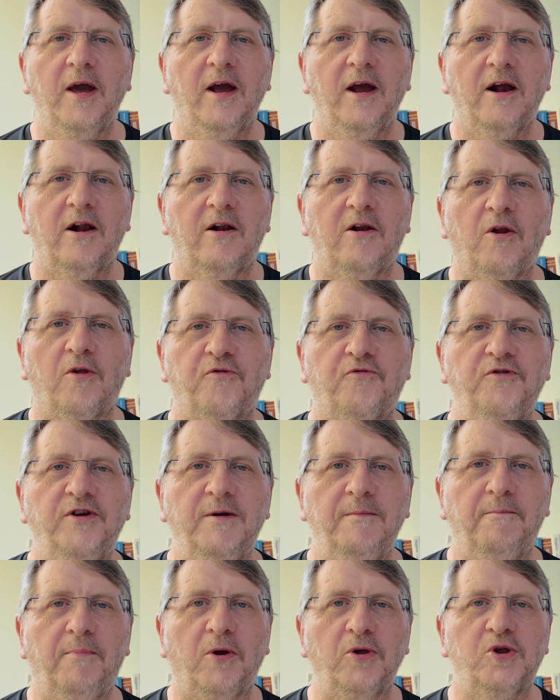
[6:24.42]

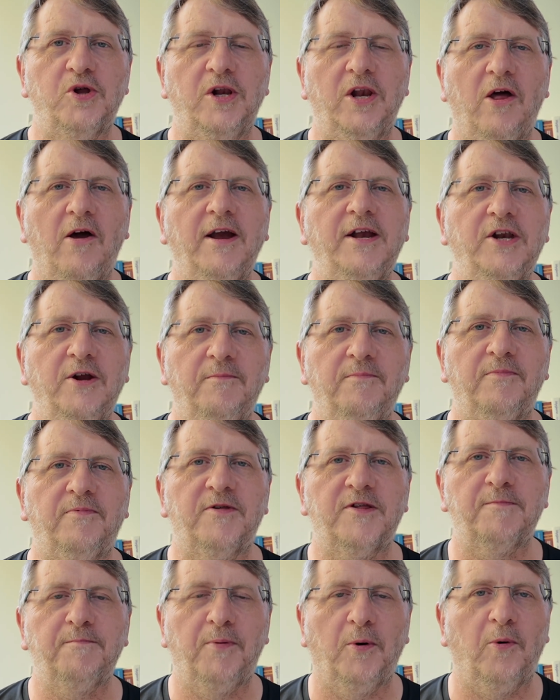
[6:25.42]
Clostridium botulinum
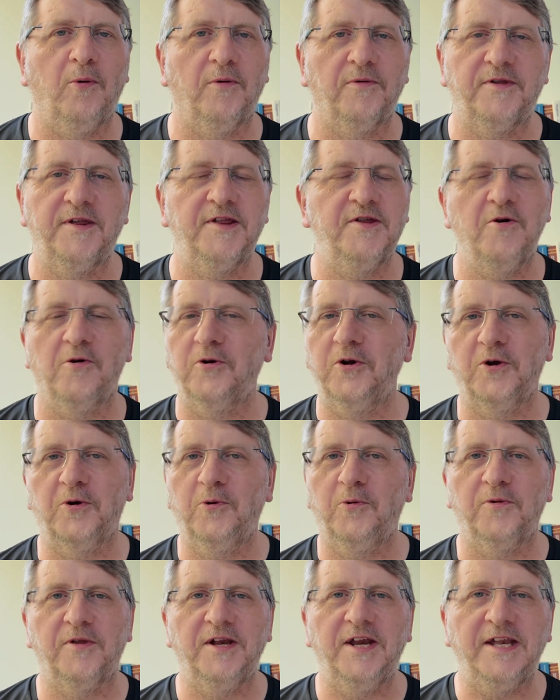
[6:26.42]
spores is not going to
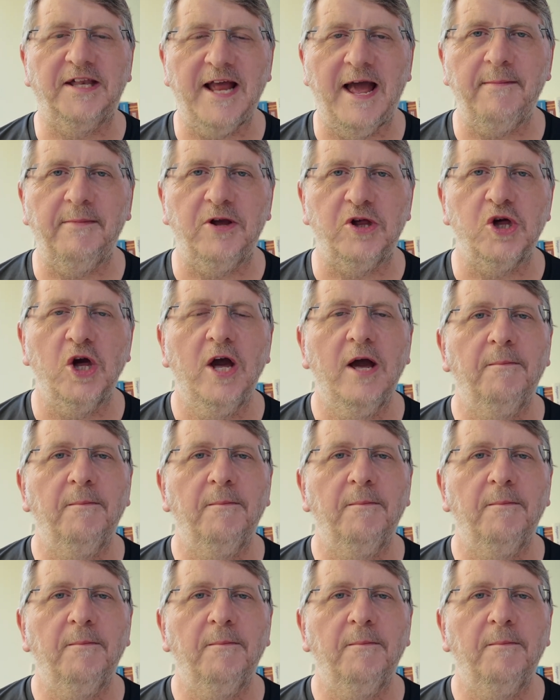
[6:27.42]
cause any damage.